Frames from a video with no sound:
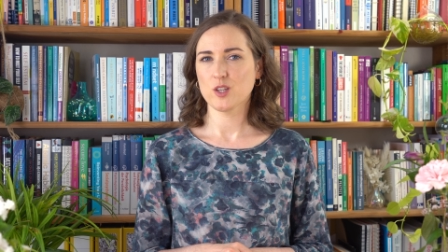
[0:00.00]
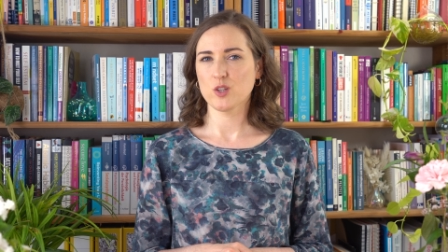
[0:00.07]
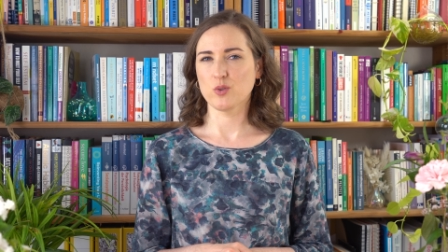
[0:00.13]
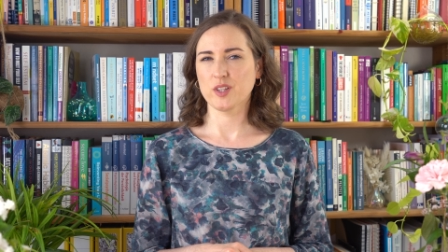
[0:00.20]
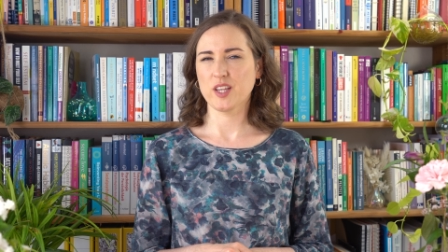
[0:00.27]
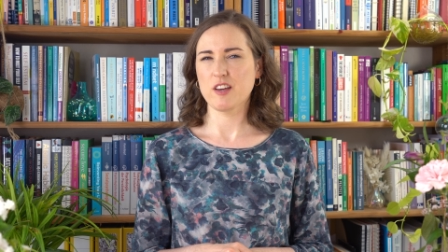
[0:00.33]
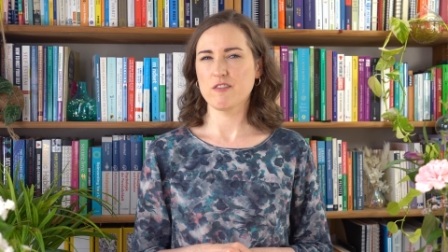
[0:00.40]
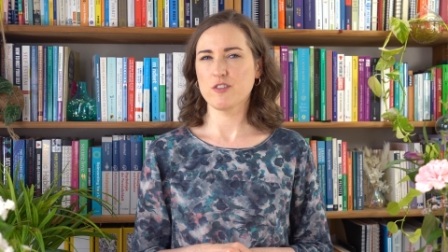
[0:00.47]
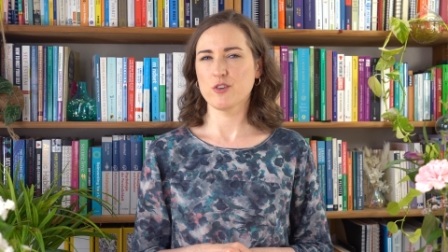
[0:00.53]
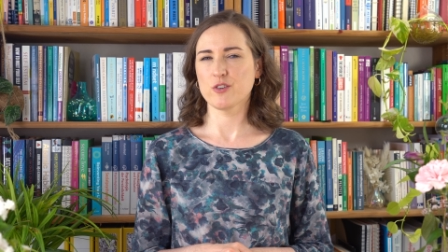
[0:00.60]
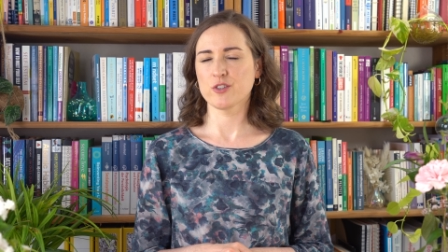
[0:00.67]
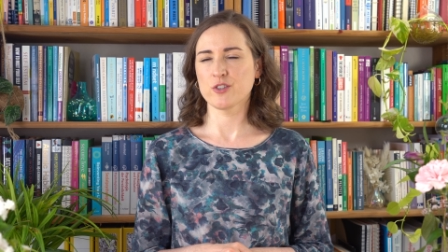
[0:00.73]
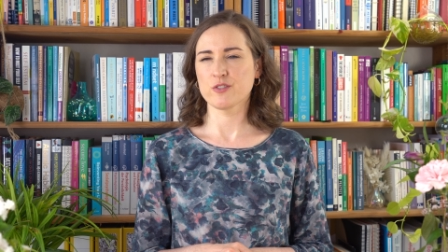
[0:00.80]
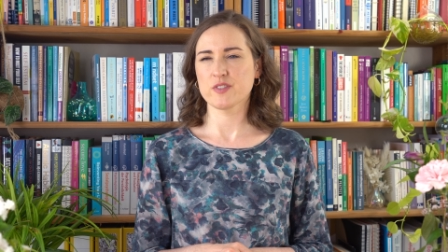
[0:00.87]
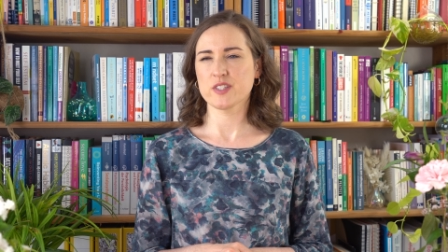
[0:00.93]
You'll give
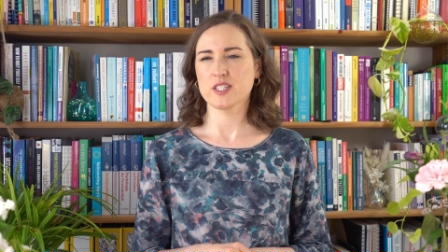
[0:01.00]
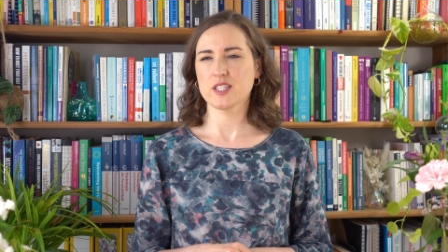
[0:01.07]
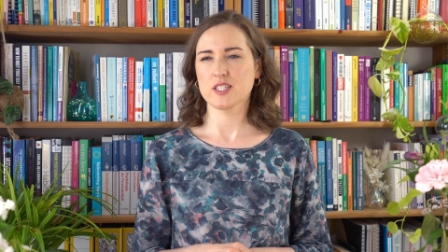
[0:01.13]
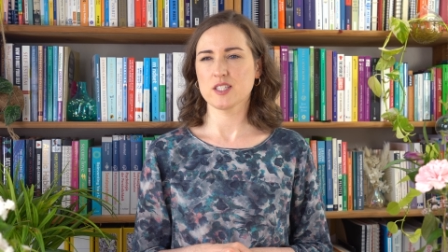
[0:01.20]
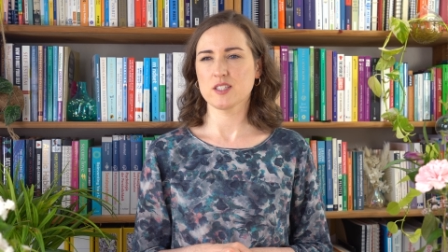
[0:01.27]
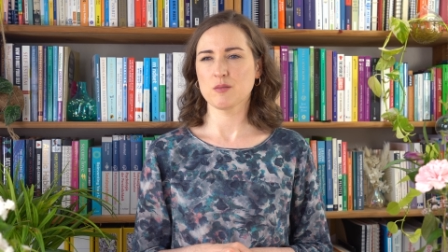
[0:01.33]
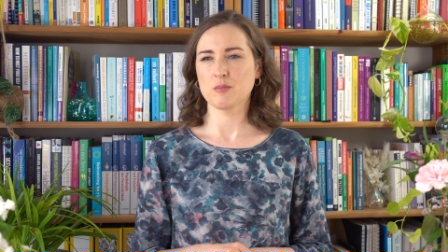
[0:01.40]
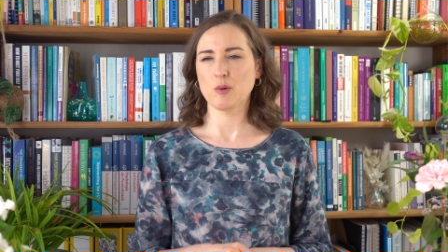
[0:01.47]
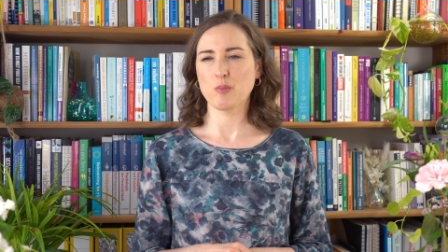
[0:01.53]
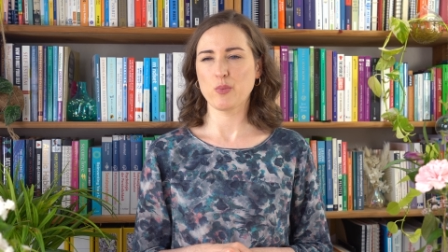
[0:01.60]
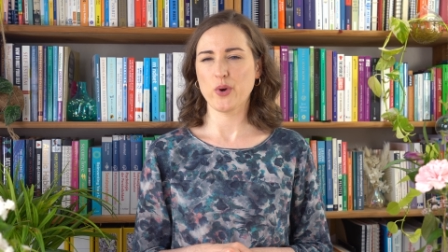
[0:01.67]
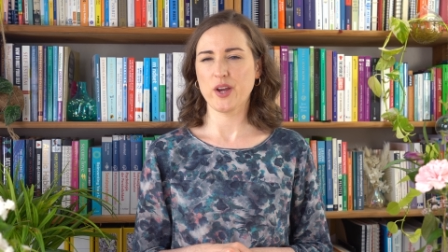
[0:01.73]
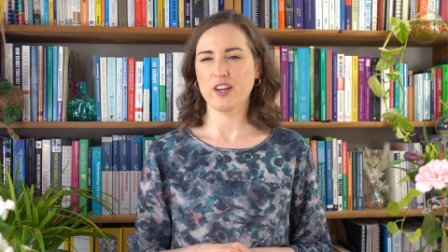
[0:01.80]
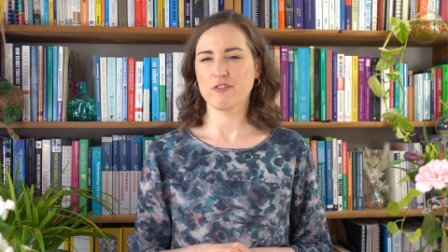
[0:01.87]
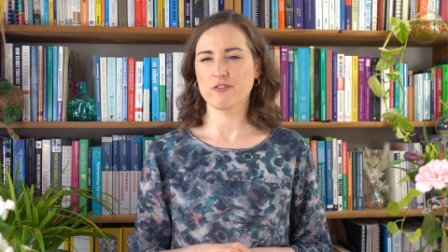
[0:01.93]
your nervous system a
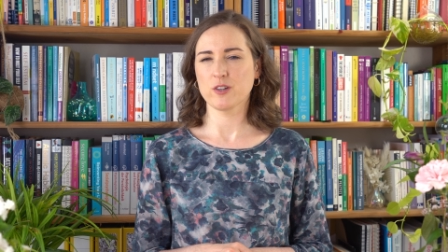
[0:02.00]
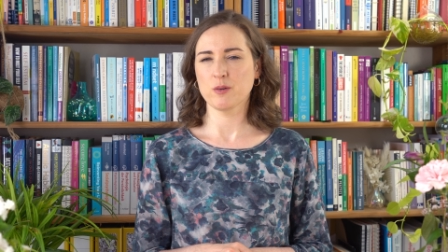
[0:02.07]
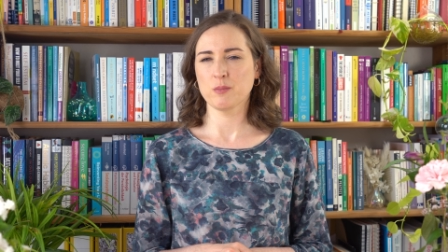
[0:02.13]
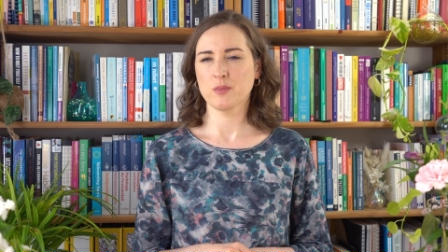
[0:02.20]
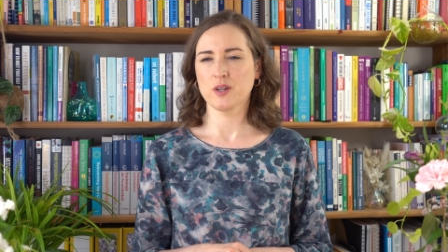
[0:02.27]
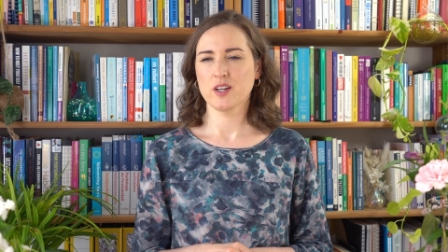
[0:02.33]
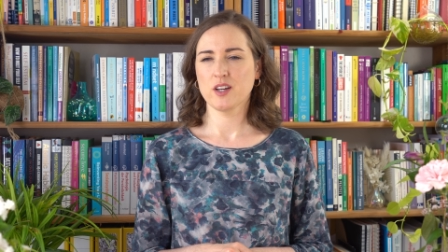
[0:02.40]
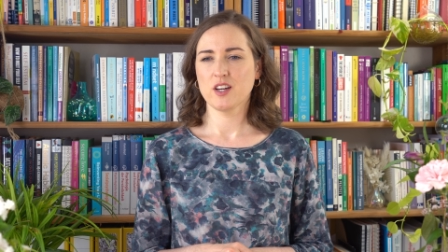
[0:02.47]
break from